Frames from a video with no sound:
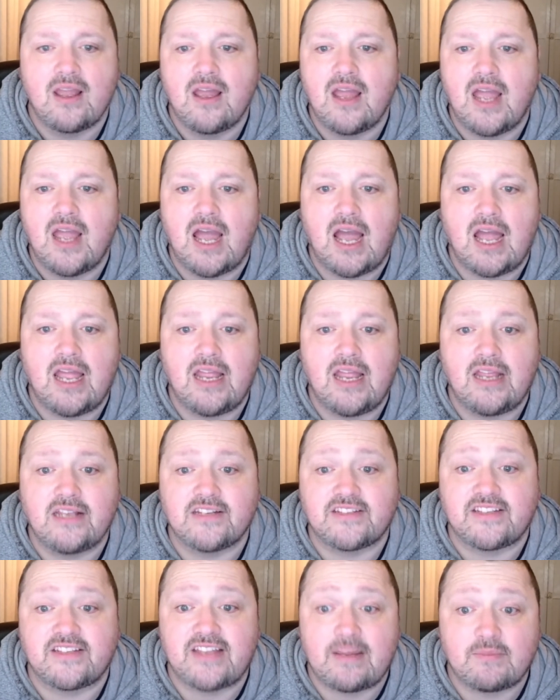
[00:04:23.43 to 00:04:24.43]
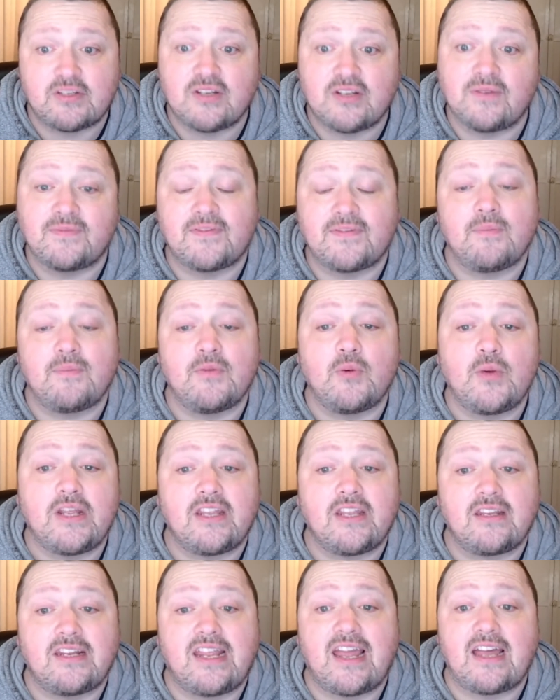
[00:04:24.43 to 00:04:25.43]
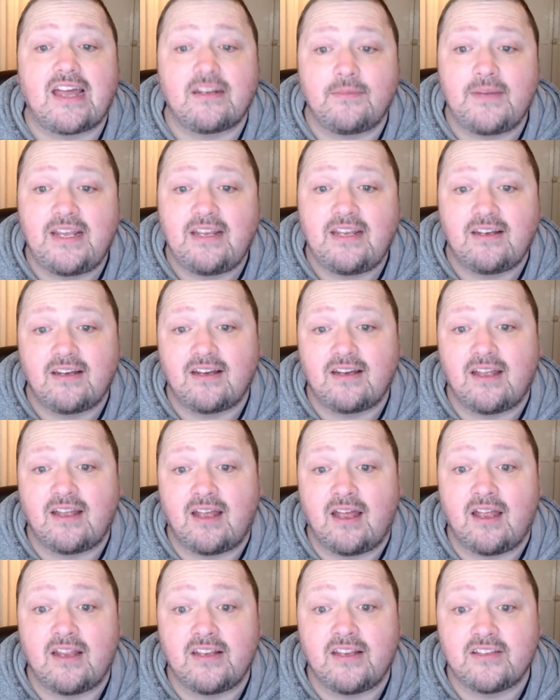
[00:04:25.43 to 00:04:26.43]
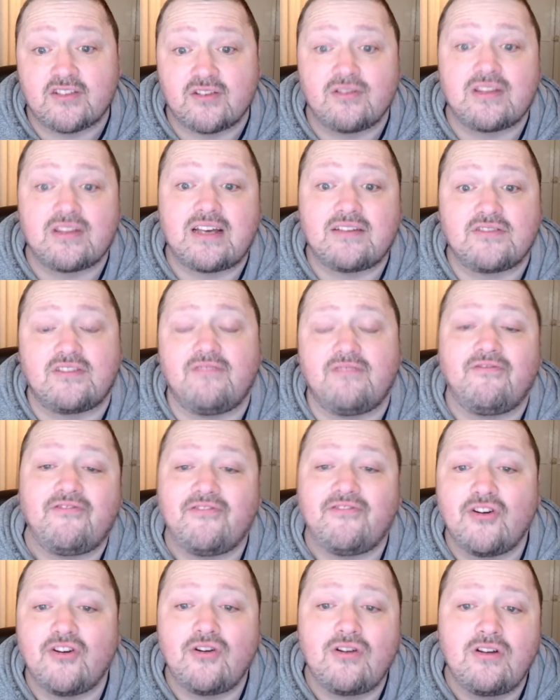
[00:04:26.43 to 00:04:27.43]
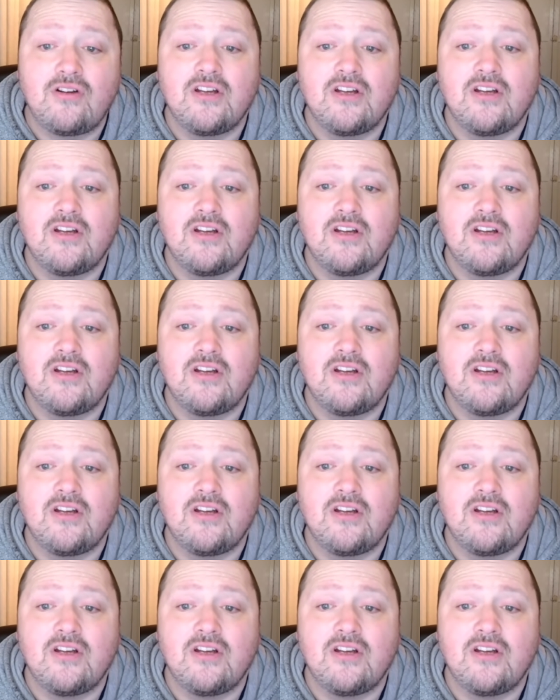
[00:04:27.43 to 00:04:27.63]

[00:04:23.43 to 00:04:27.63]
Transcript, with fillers: He stepped up from the Wigan Academy uh, in two thousand four,